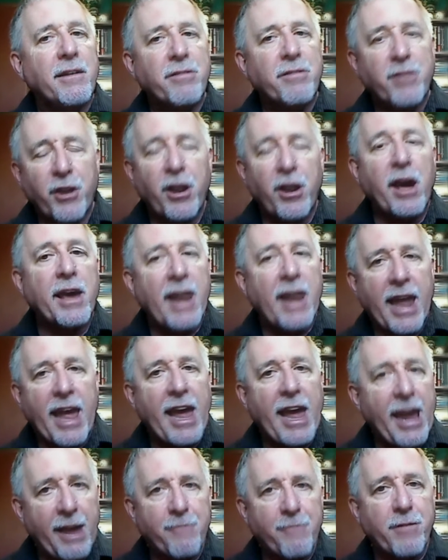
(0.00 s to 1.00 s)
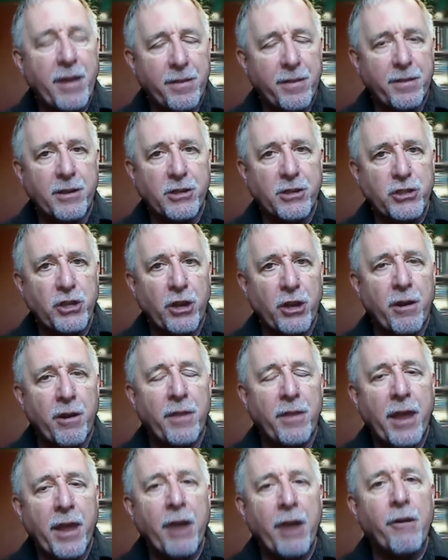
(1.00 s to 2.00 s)
They're not going to have that this year,
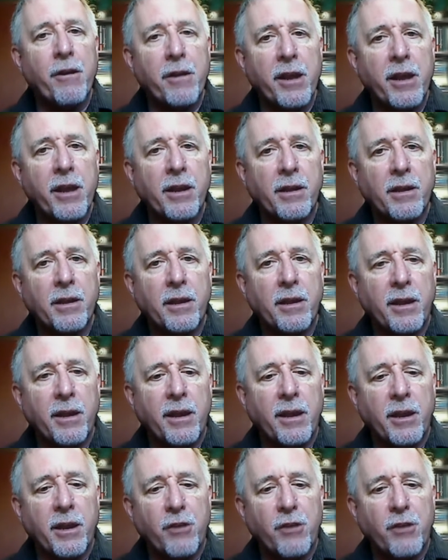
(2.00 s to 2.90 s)
and they're in